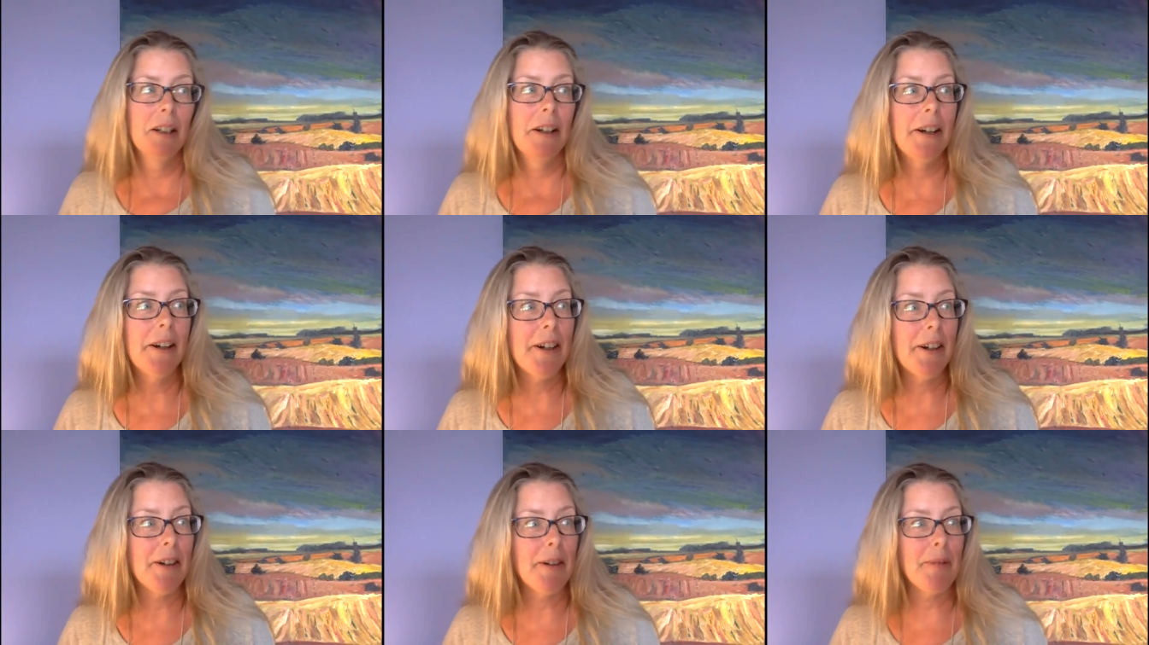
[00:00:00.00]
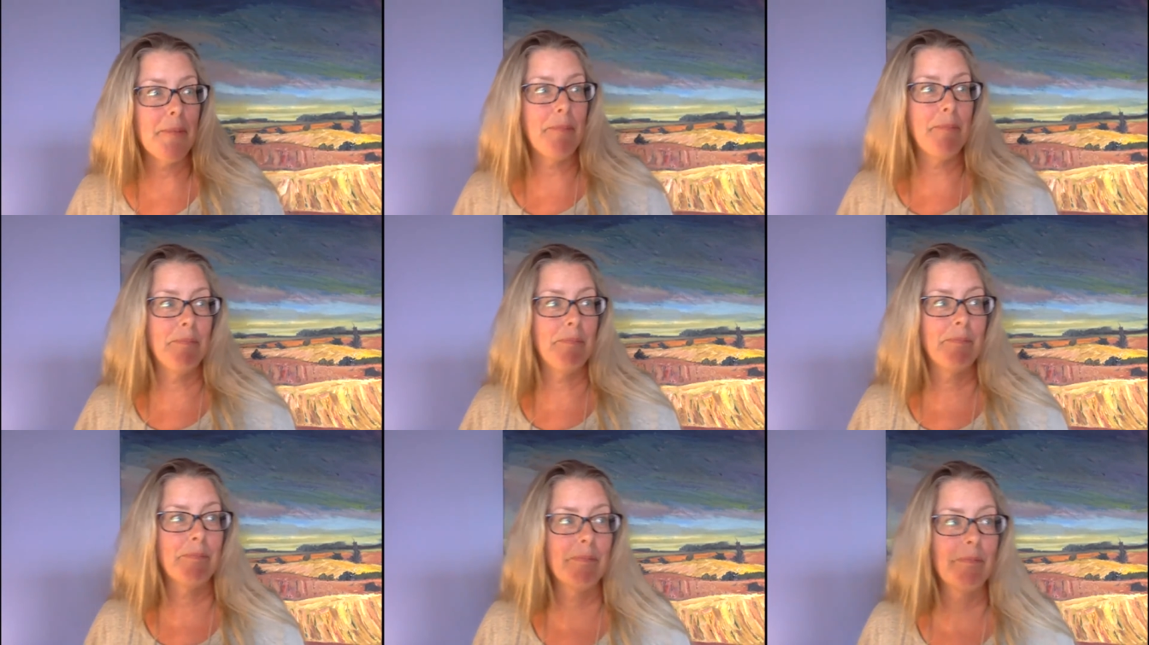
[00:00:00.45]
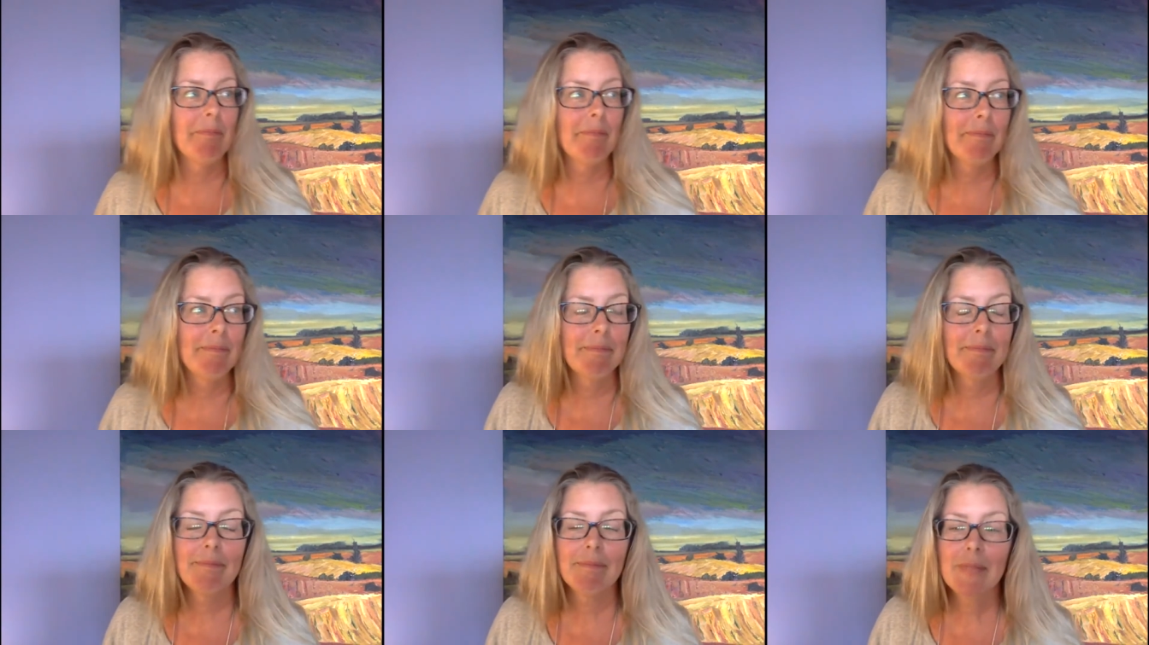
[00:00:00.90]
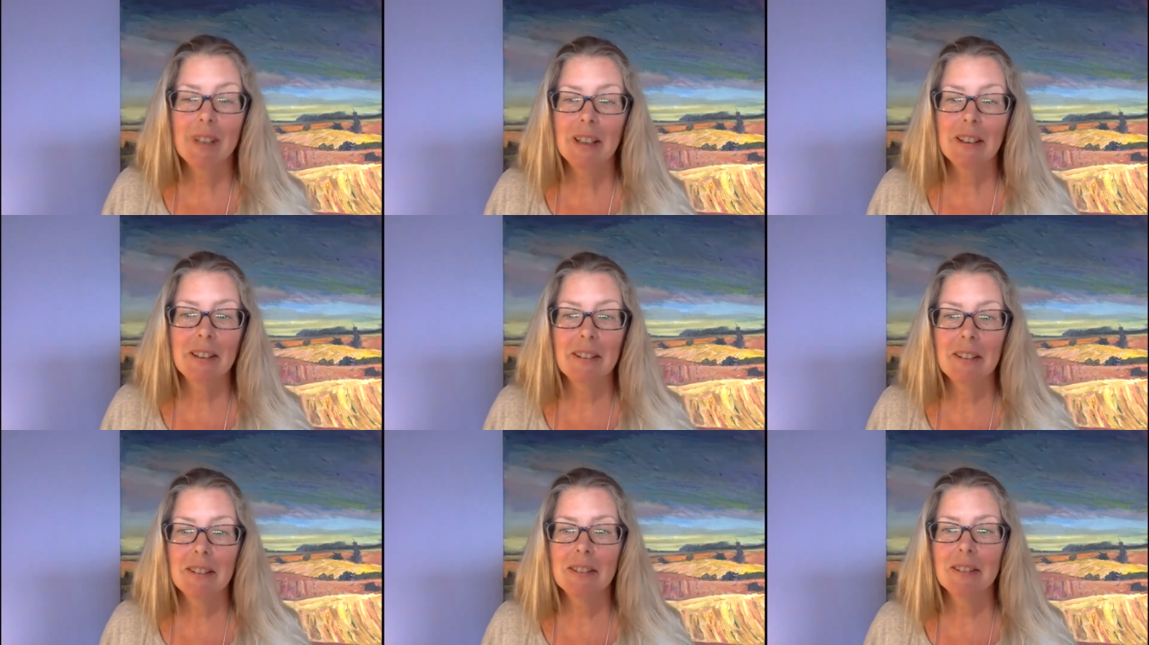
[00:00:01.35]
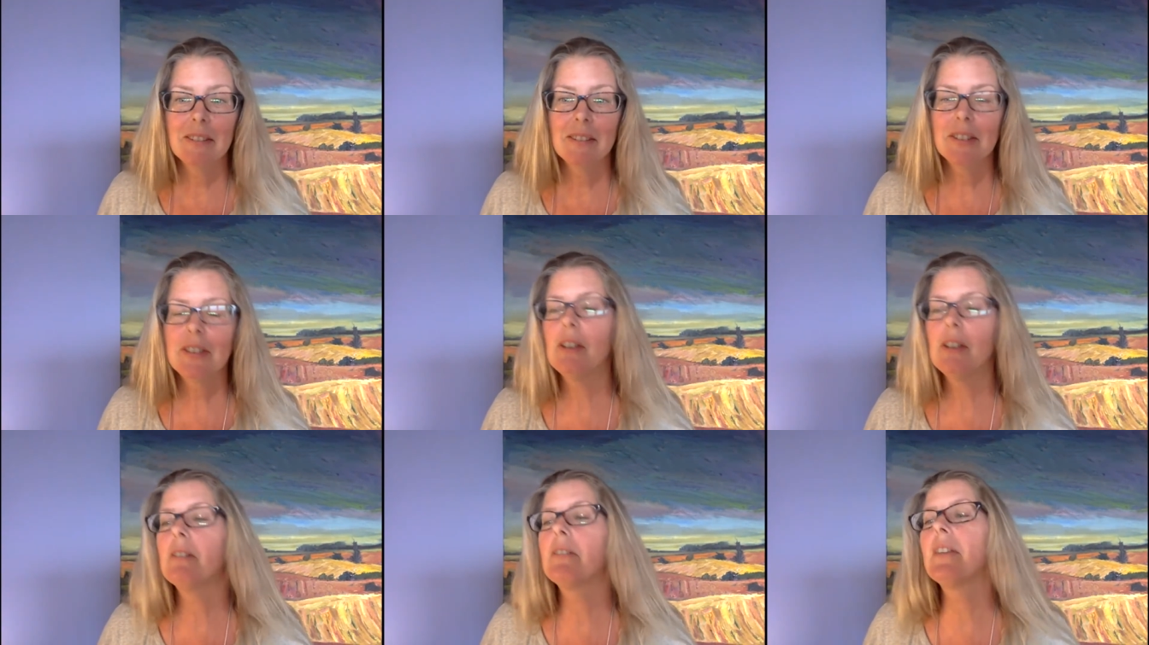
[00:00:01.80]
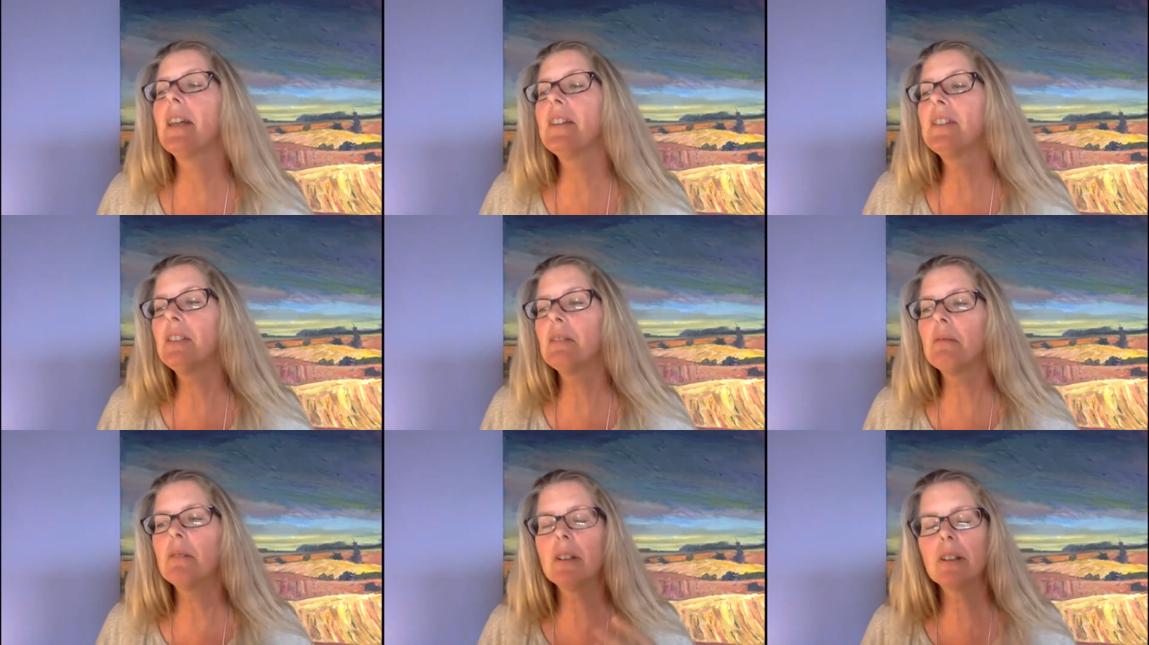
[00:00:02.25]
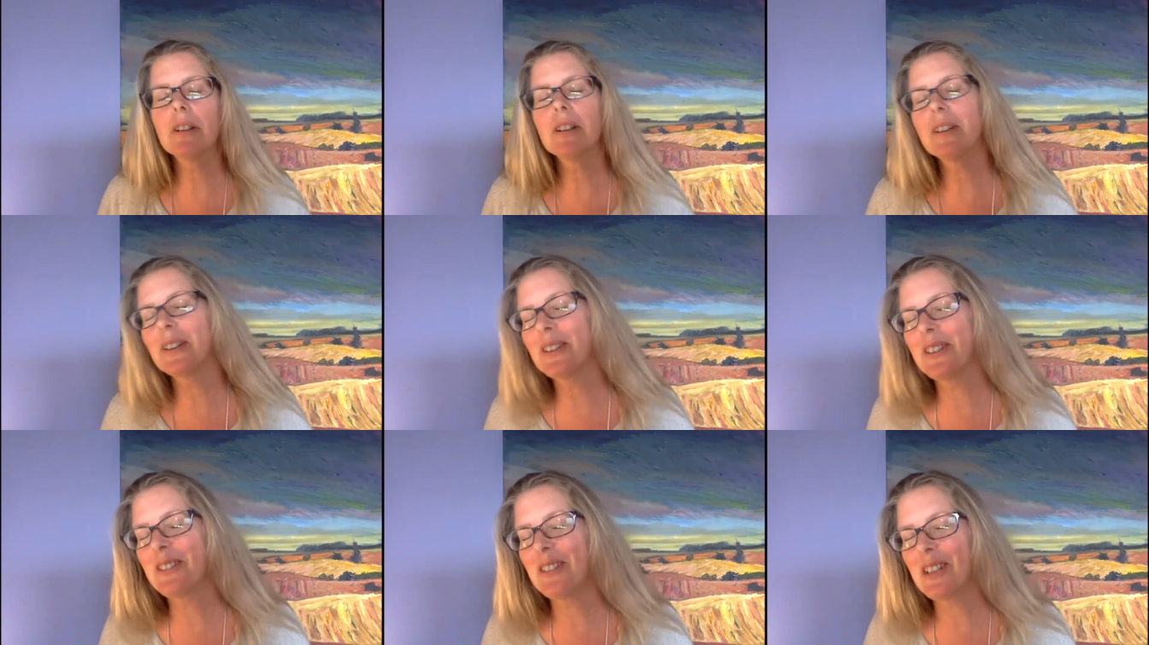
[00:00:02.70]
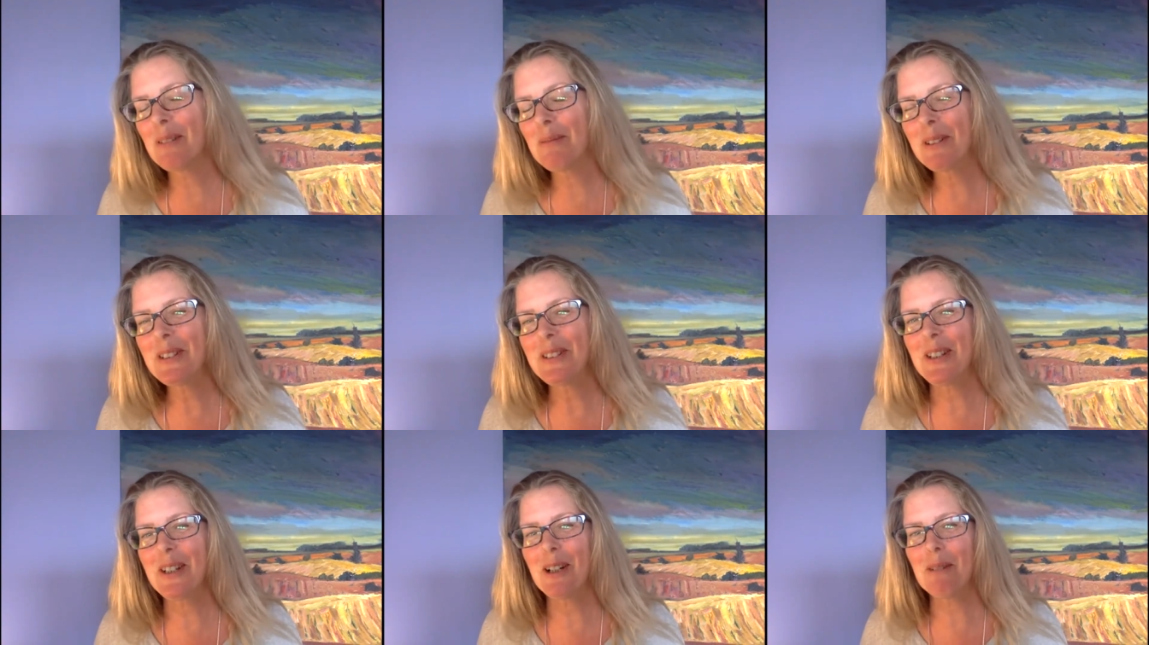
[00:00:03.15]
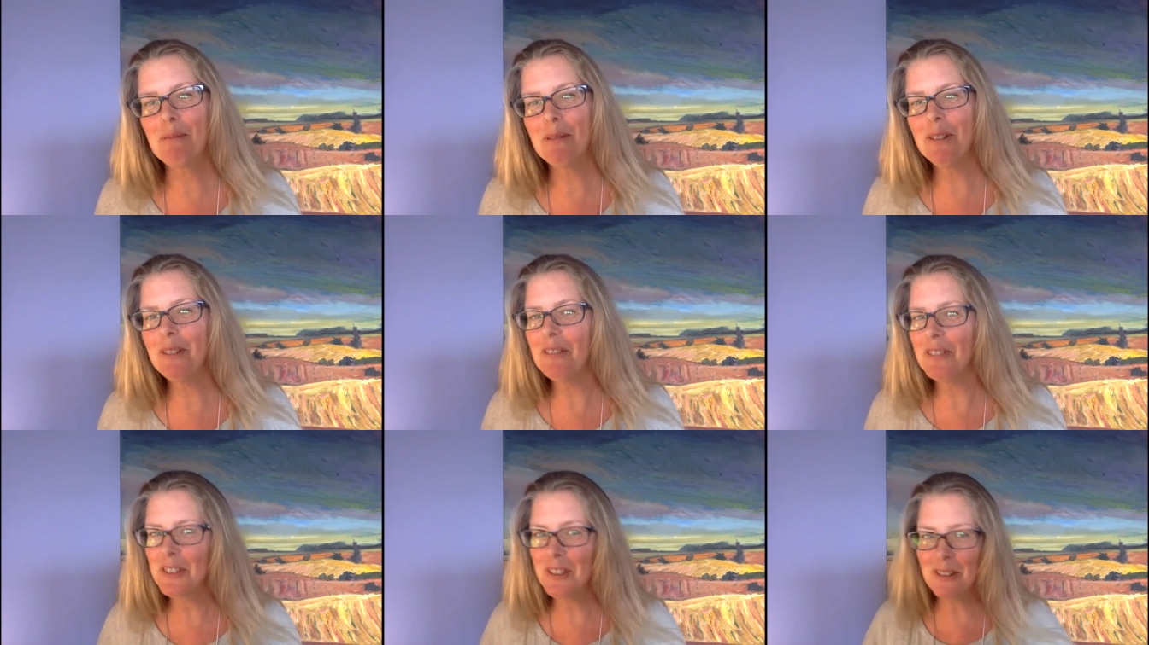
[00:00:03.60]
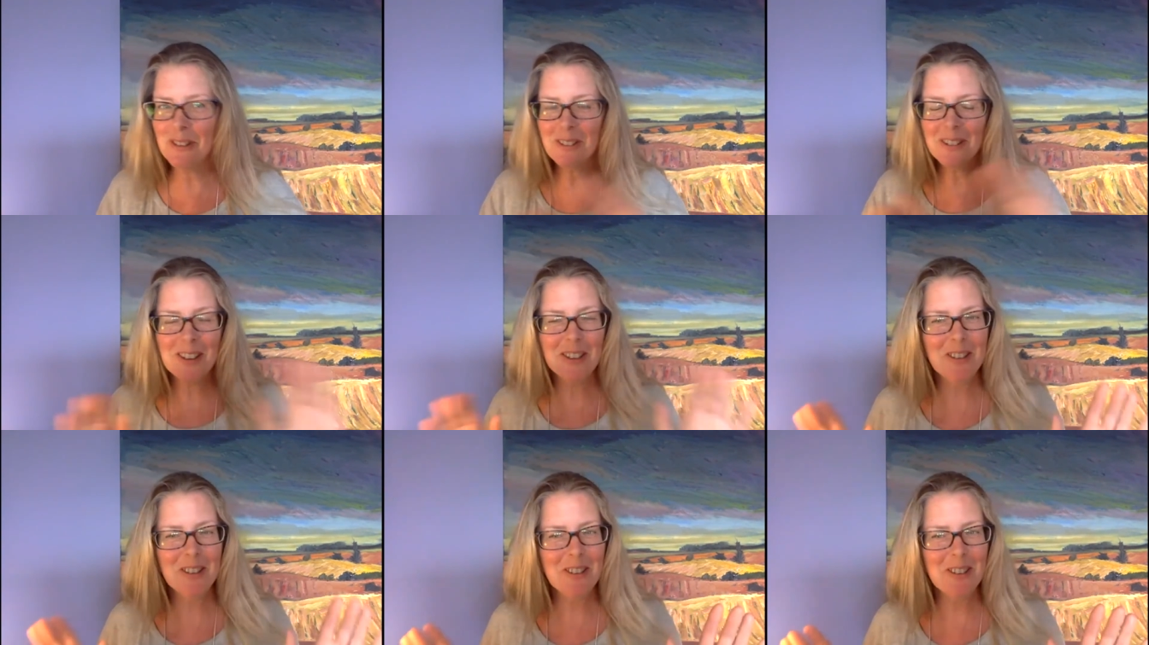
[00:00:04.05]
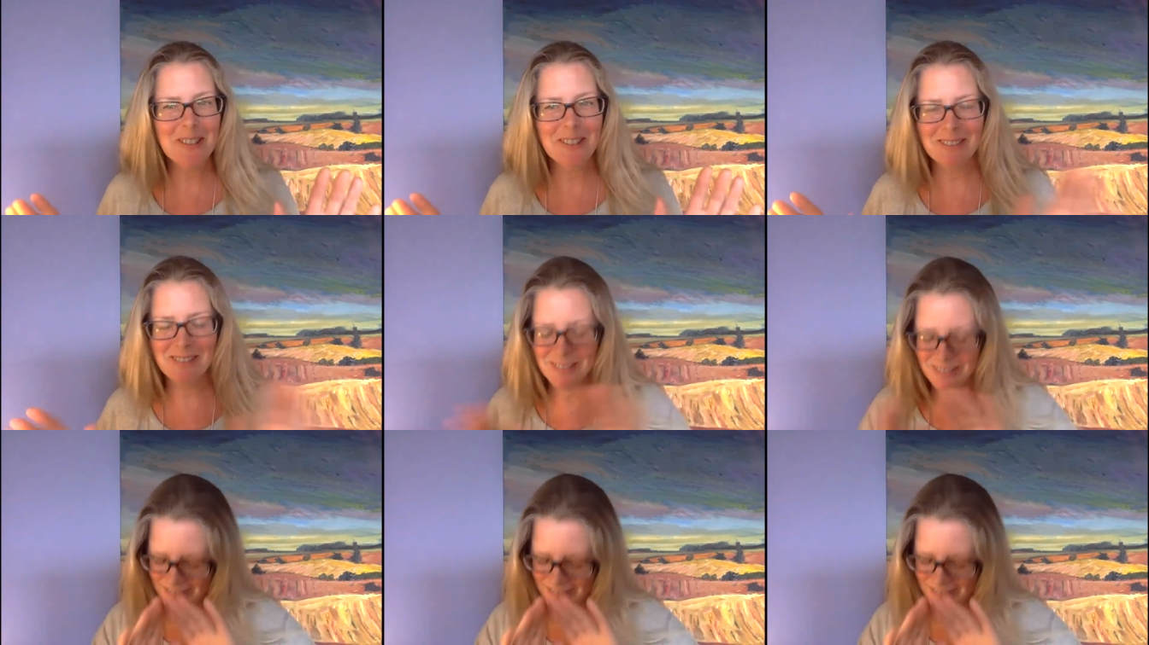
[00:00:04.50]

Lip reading: So that's a really extreme example, totally true.